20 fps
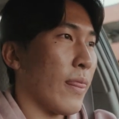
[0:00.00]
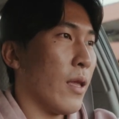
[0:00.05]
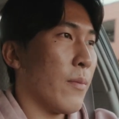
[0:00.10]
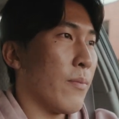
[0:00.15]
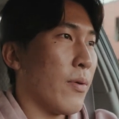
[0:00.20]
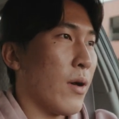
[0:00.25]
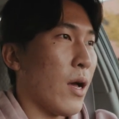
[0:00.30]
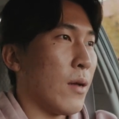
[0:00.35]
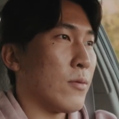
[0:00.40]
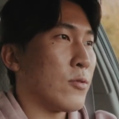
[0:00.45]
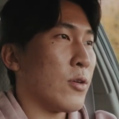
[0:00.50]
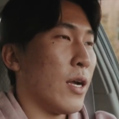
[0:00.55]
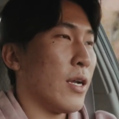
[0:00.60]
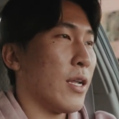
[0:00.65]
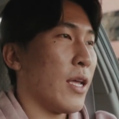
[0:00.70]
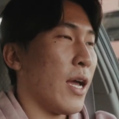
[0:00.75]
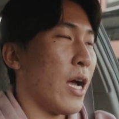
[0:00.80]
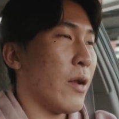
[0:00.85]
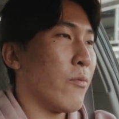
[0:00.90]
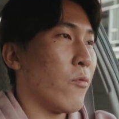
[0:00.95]
but I'm trying
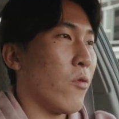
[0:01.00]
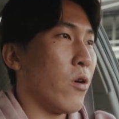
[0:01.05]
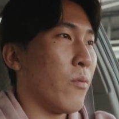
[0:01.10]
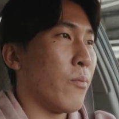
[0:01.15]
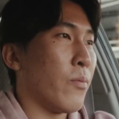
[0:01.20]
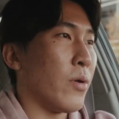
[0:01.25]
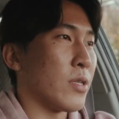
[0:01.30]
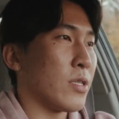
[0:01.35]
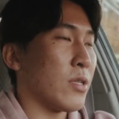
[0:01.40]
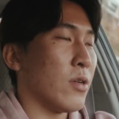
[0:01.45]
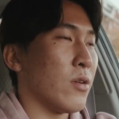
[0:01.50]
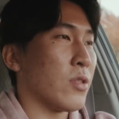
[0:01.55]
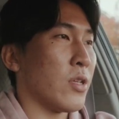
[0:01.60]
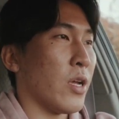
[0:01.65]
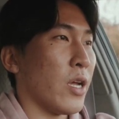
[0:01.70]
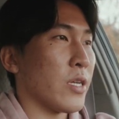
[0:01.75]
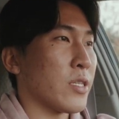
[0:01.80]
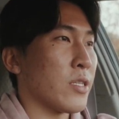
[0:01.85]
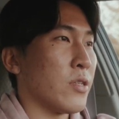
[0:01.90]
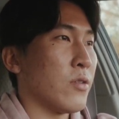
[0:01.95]
to add more personal
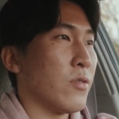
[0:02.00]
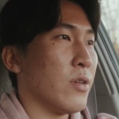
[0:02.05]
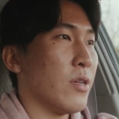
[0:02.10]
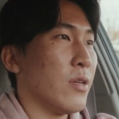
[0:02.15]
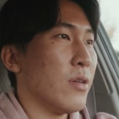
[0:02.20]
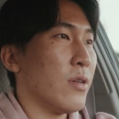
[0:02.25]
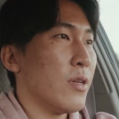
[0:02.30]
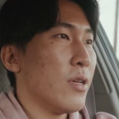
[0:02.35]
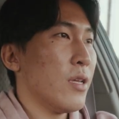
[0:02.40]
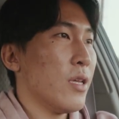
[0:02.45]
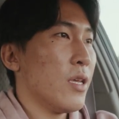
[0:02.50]
touch to it.